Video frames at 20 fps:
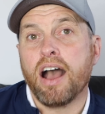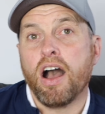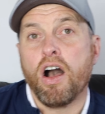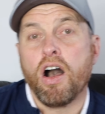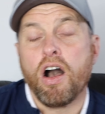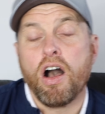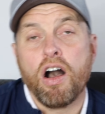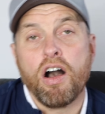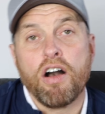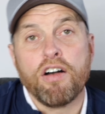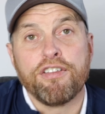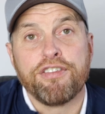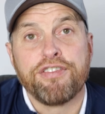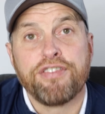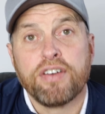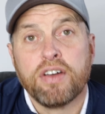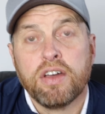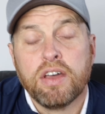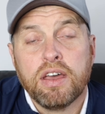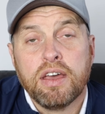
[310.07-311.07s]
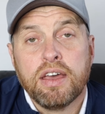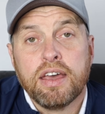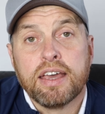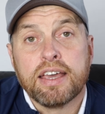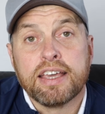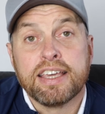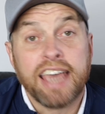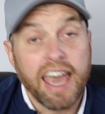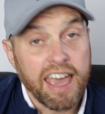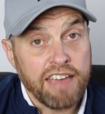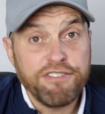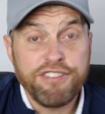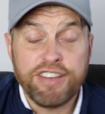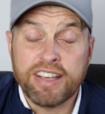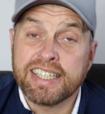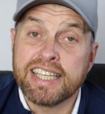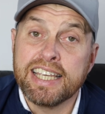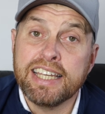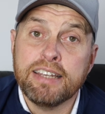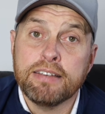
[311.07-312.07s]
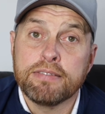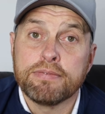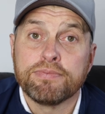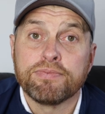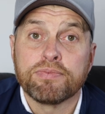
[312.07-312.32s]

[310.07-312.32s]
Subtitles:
of getting fitted,